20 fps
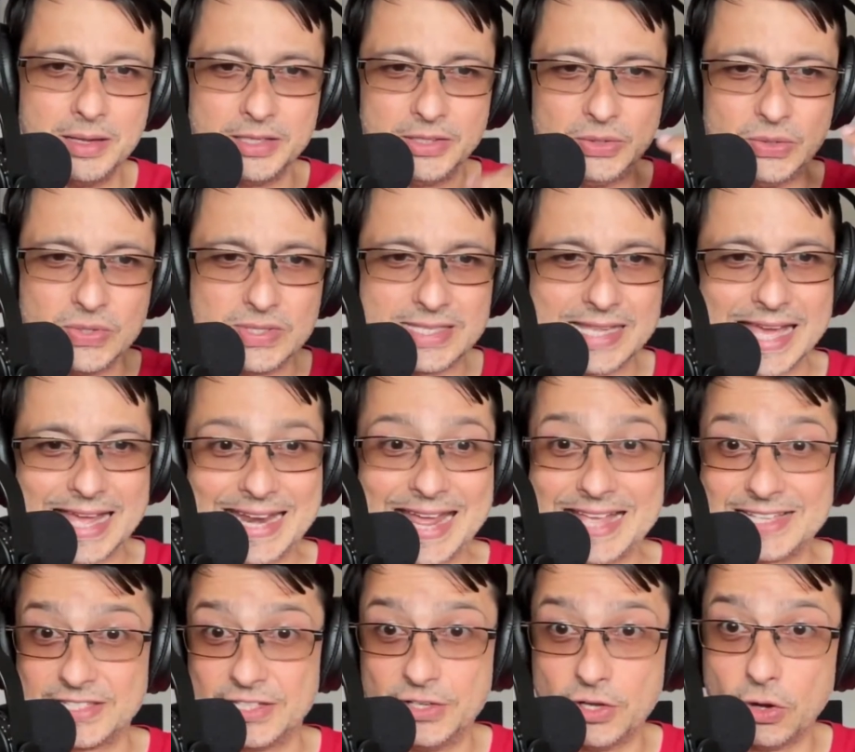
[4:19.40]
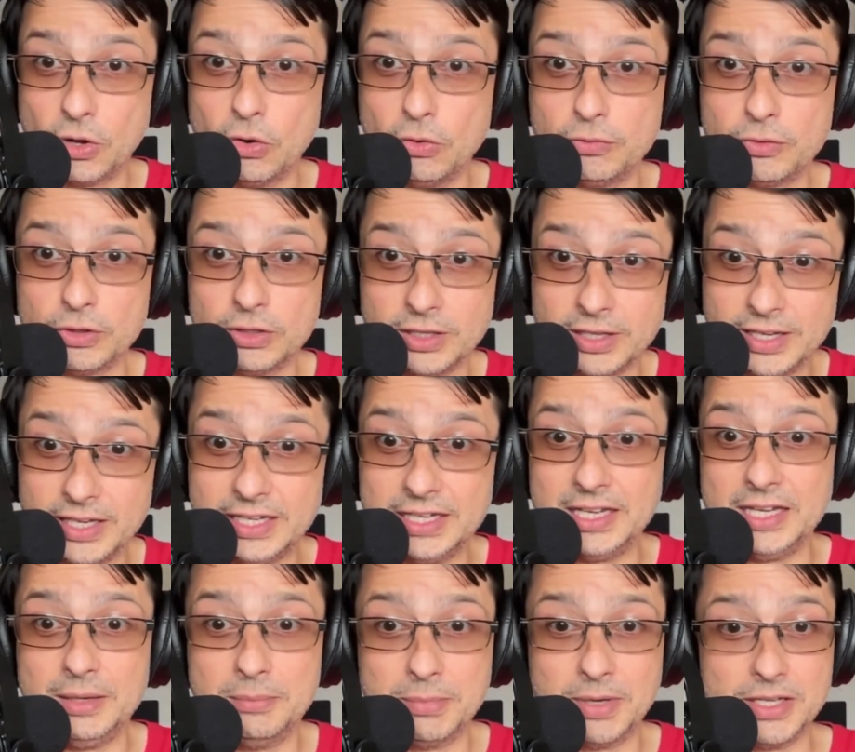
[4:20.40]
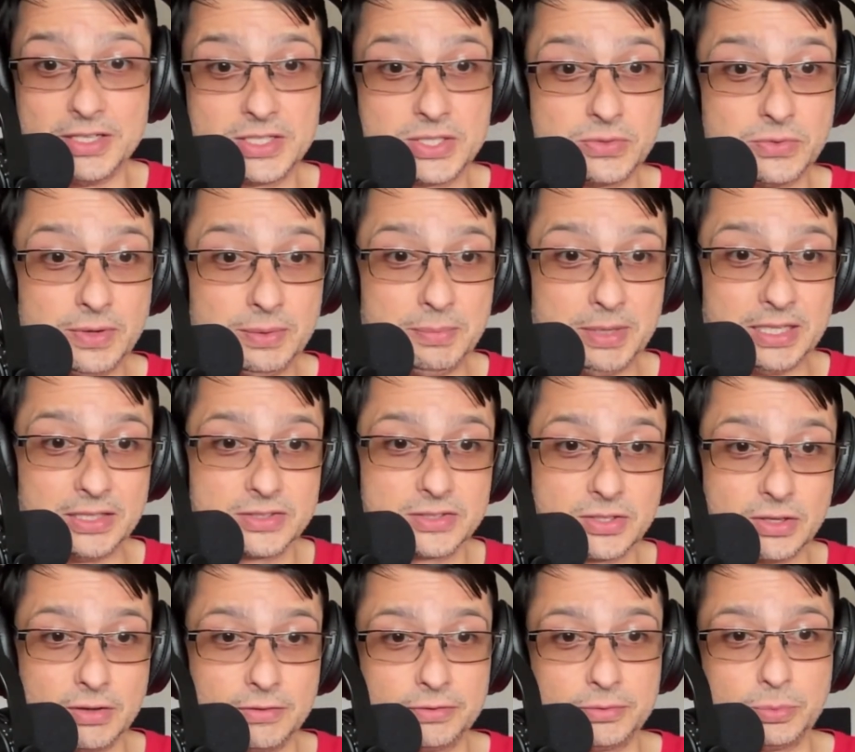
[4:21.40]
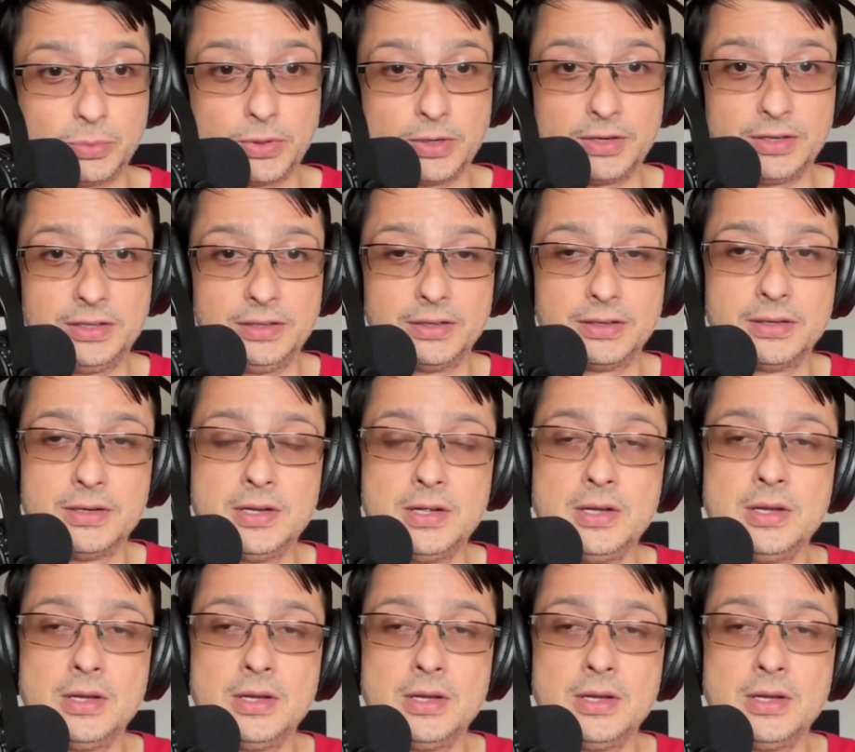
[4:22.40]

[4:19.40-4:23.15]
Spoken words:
use that as an overlay in my streaming software here.